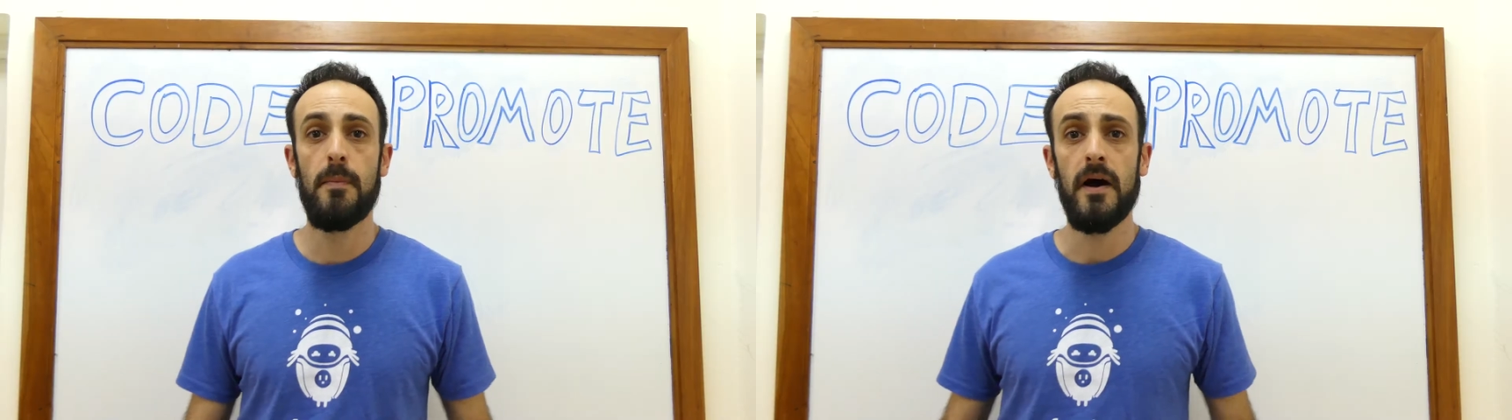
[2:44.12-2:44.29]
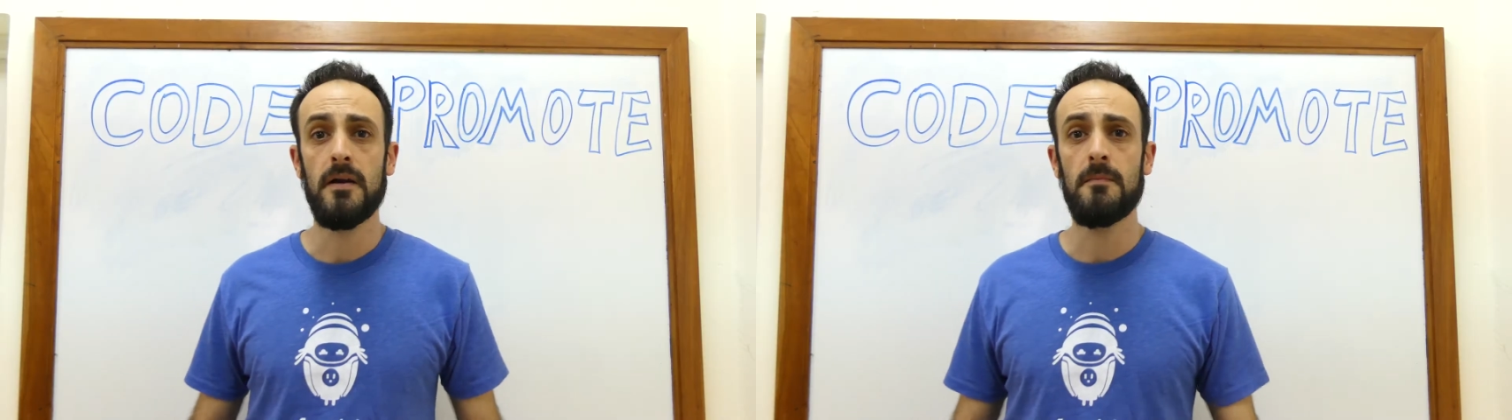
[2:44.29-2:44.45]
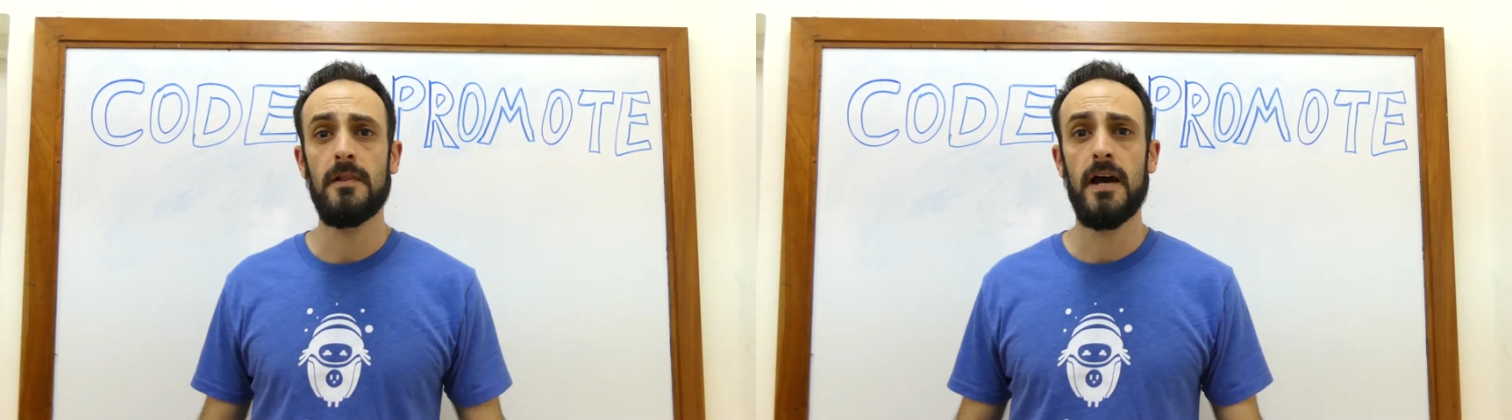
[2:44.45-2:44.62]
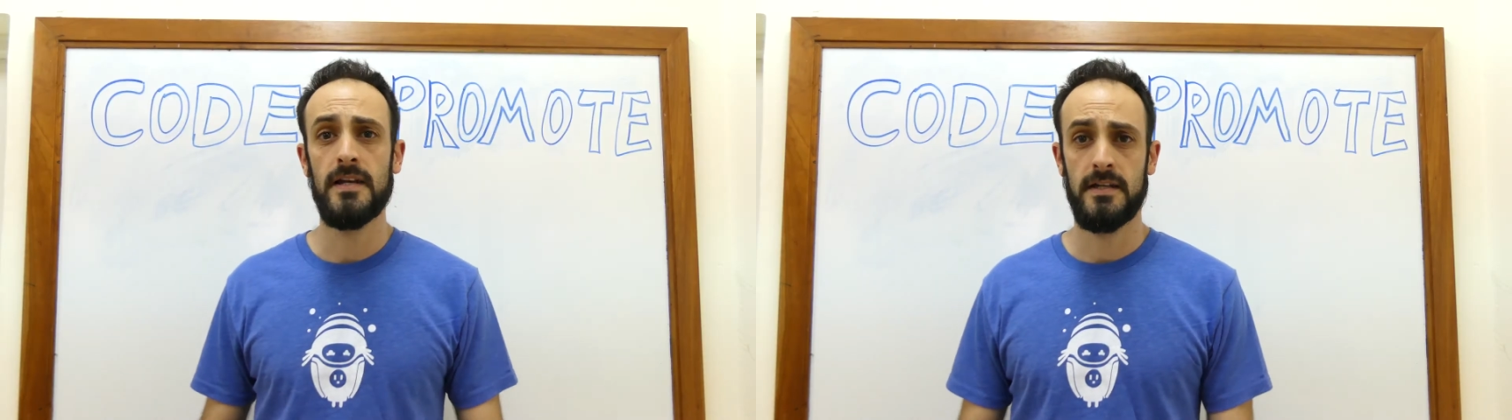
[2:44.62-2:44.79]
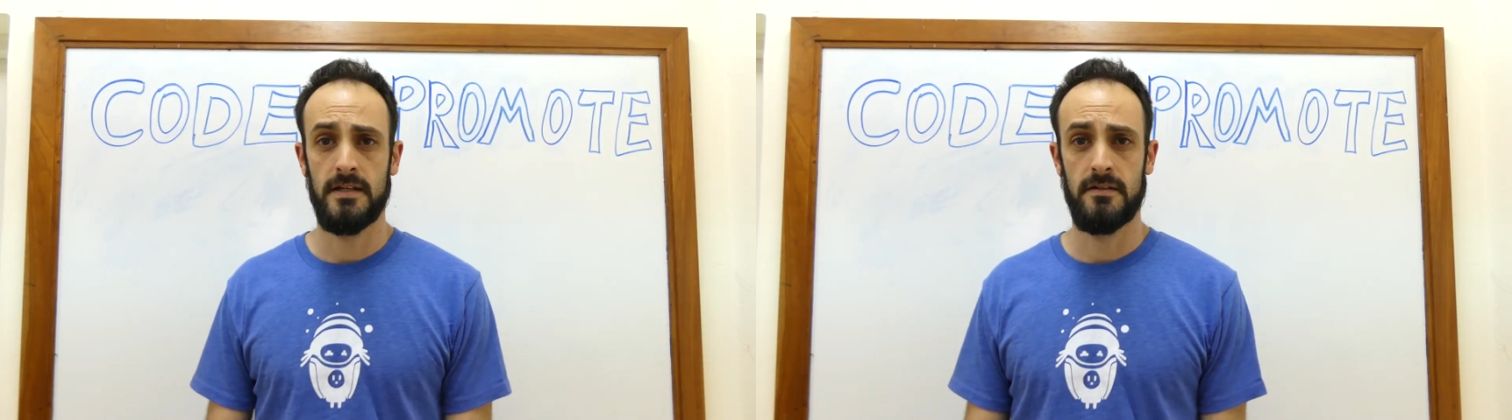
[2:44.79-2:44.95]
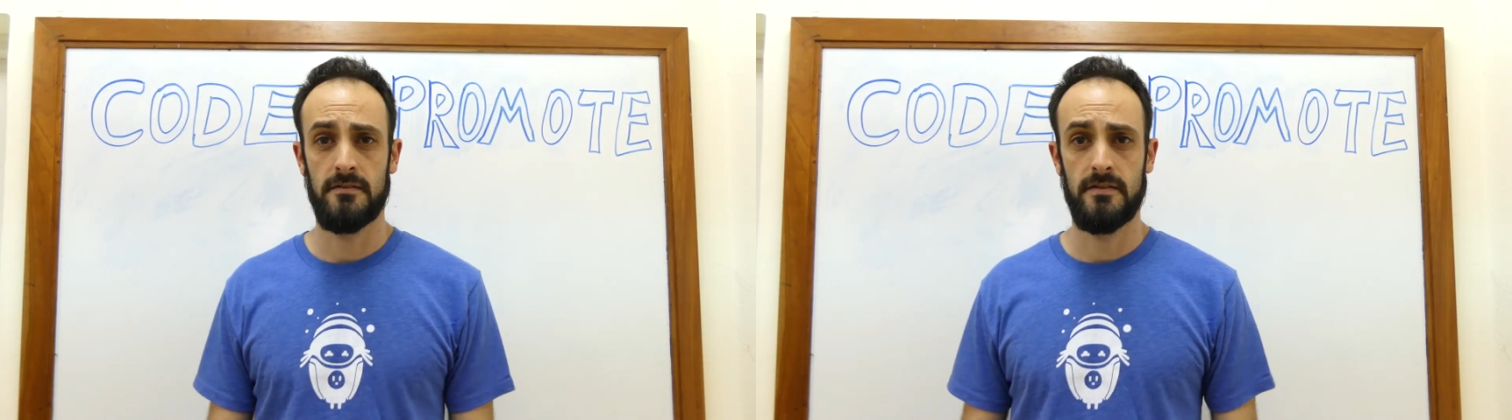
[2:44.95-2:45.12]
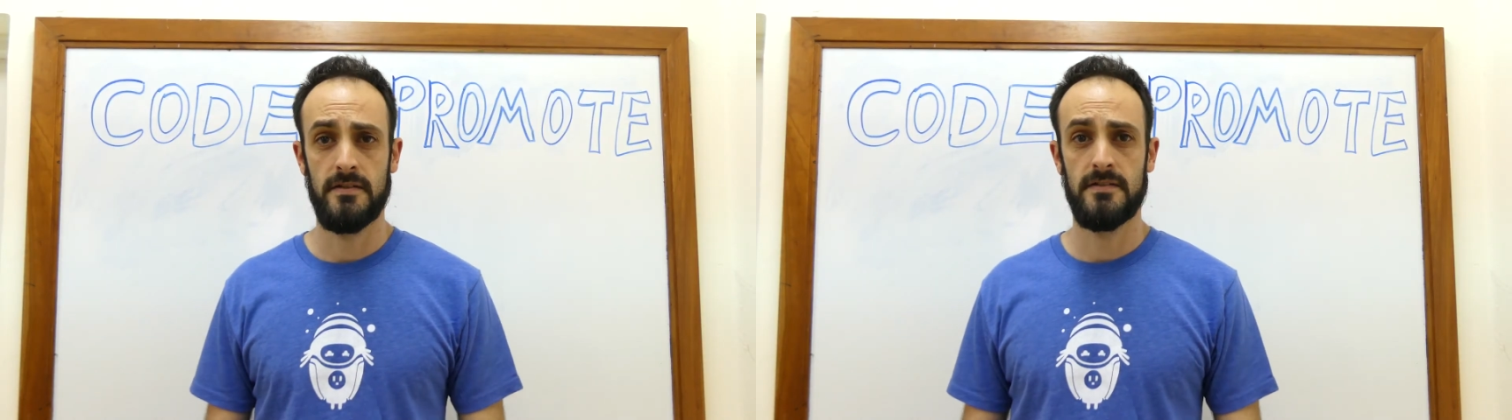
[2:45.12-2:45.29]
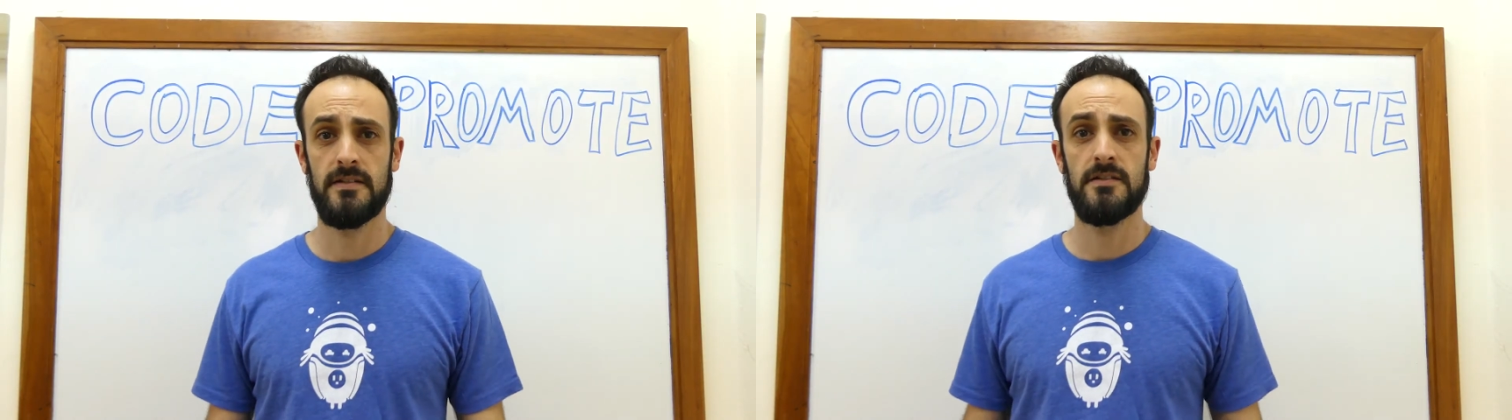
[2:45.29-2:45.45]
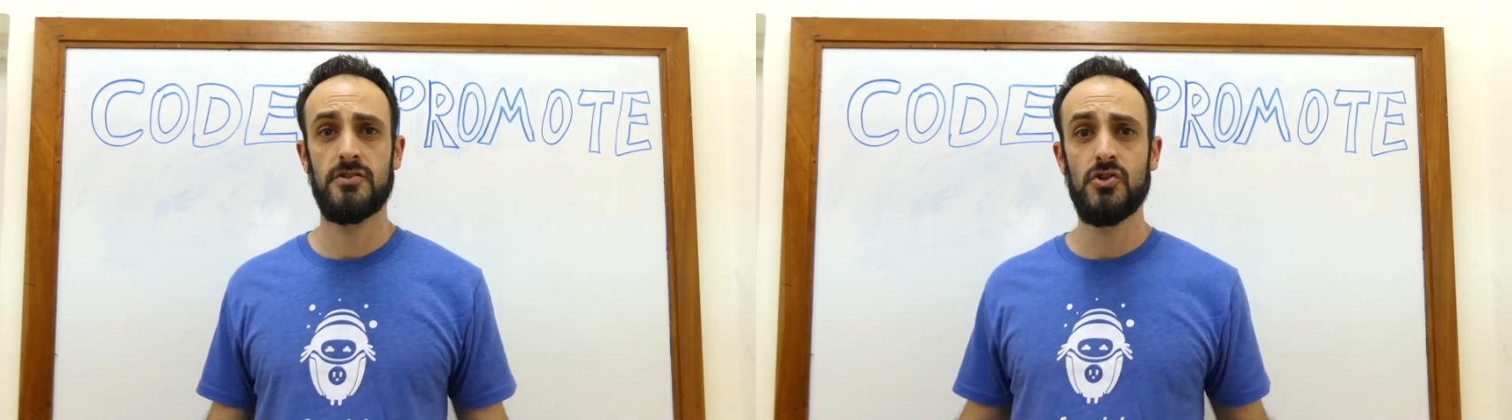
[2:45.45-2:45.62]
bottom line here is
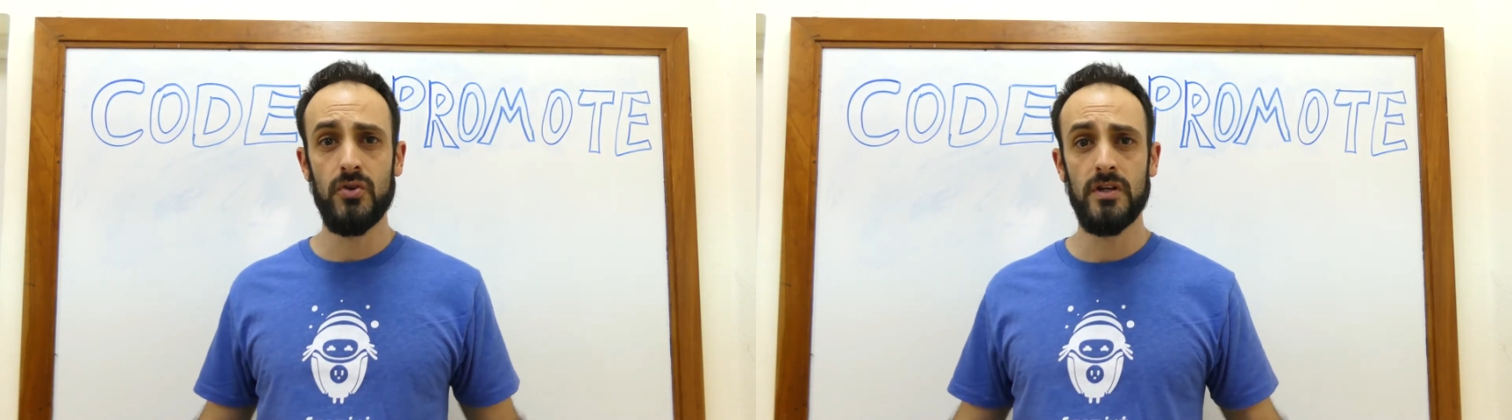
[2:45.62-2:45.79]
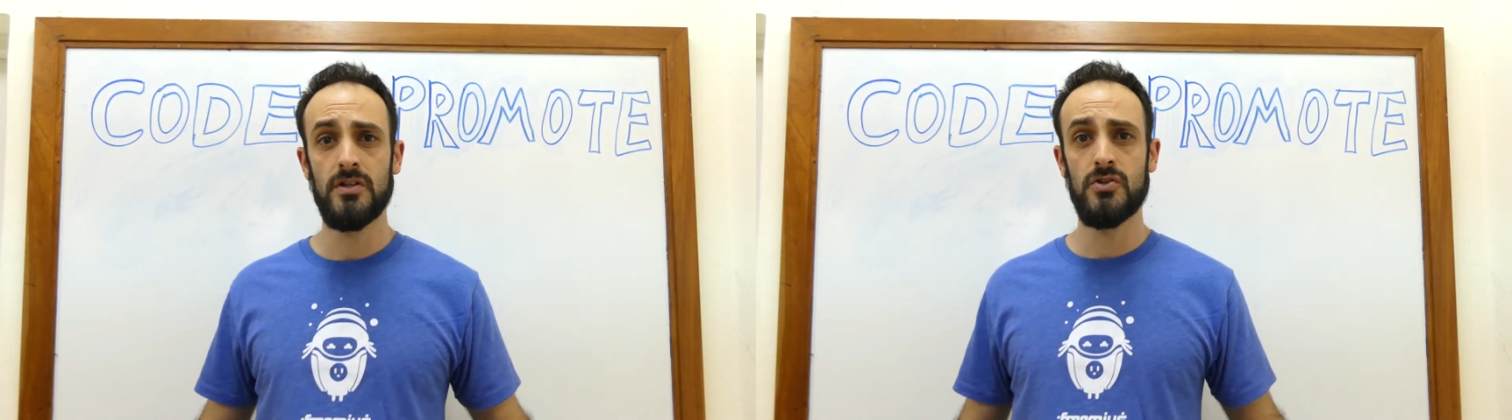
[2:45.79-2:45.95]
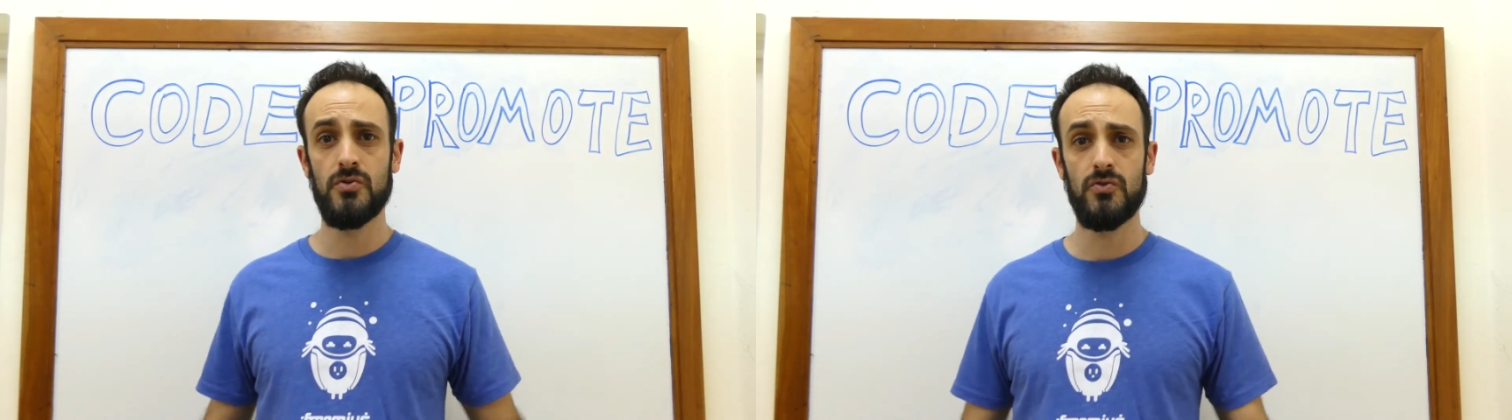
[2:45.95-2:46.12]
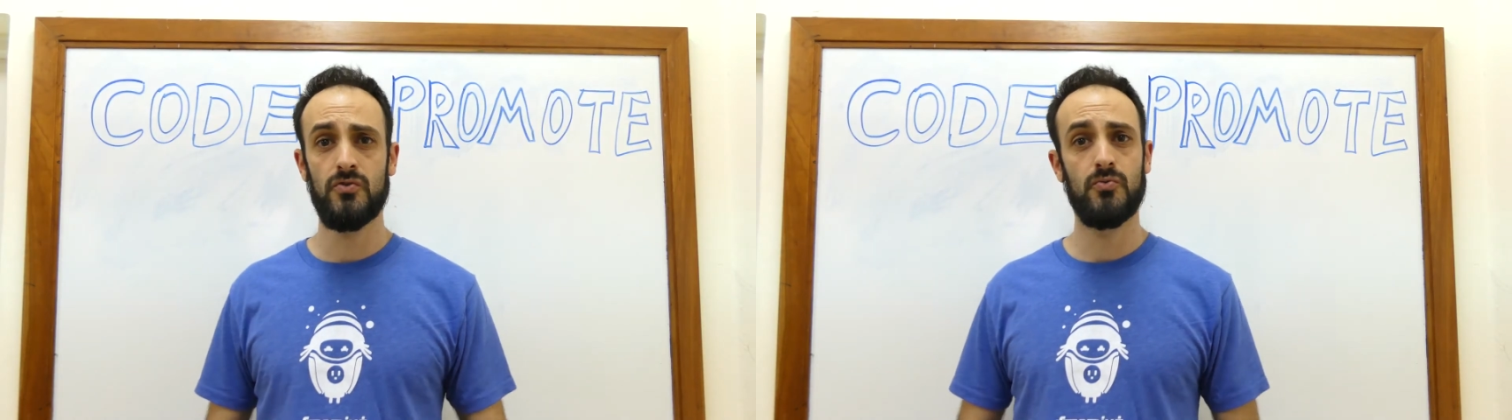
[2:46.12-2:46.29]
that you can use